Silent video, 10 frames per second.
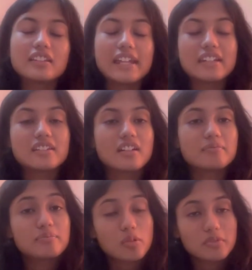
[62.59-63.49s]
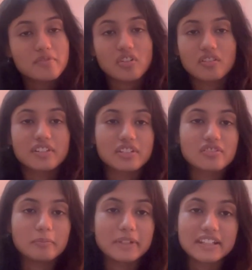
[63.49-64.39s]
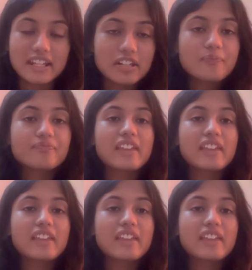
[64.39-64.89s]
then problem solving should be there.